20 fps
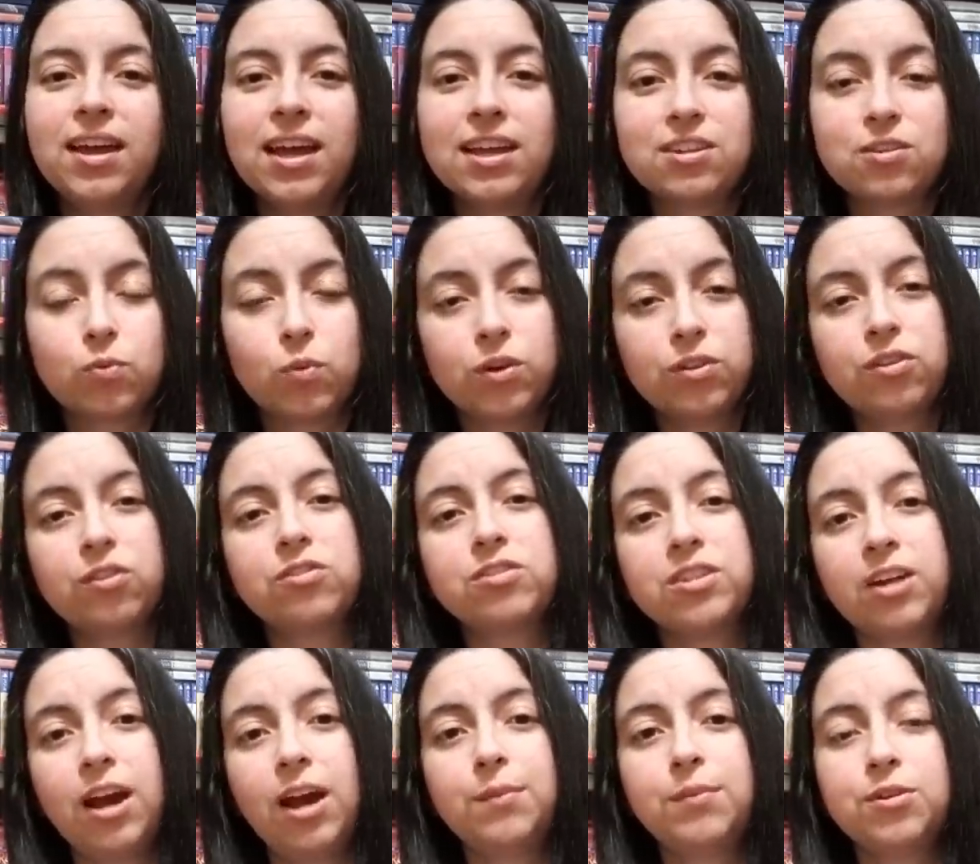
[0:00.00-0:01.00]
it's worth your
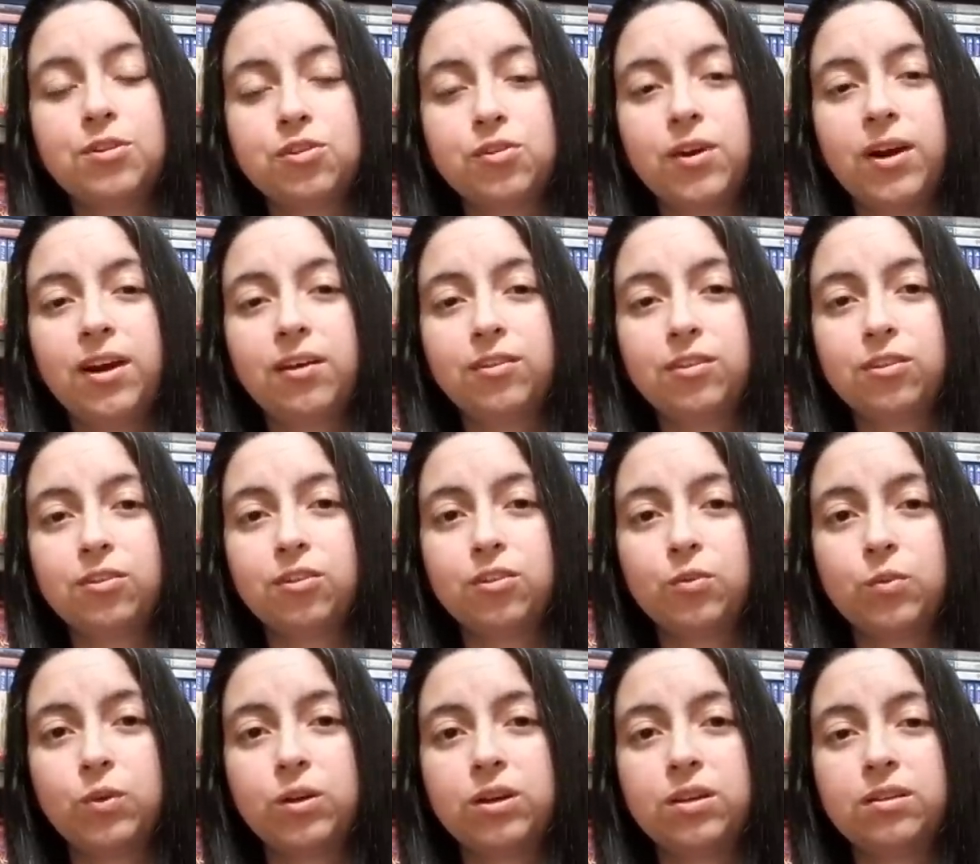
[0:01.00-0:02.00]
time to try out the
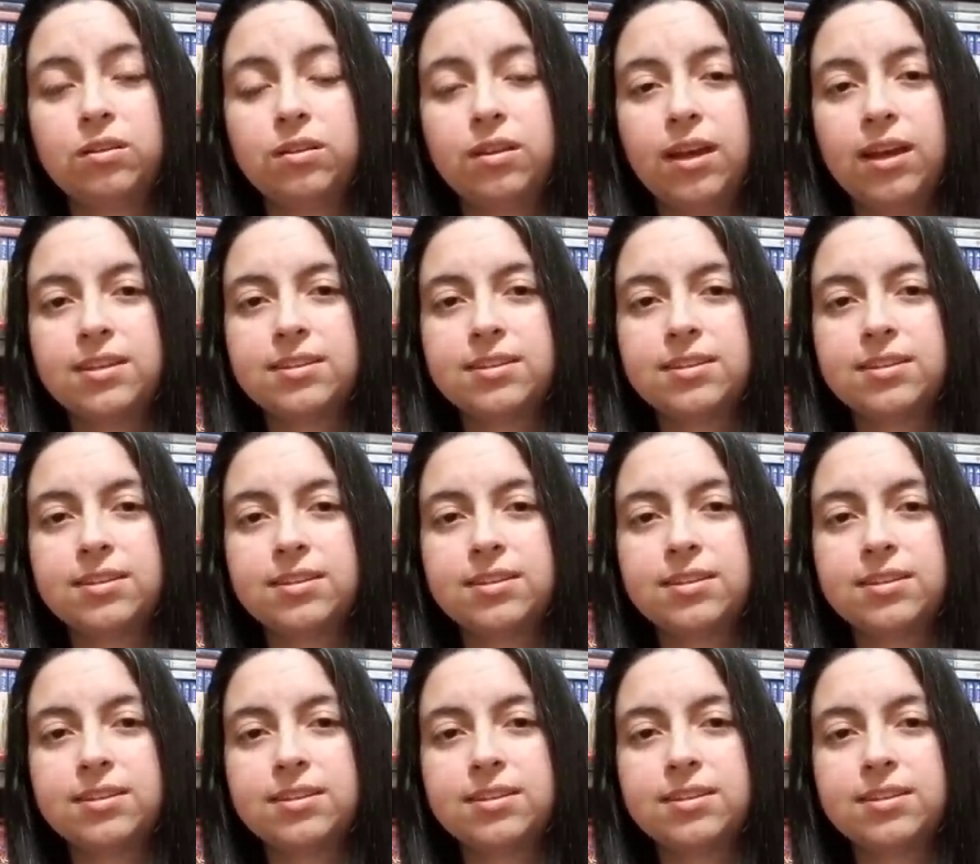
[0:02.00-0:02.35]
third one.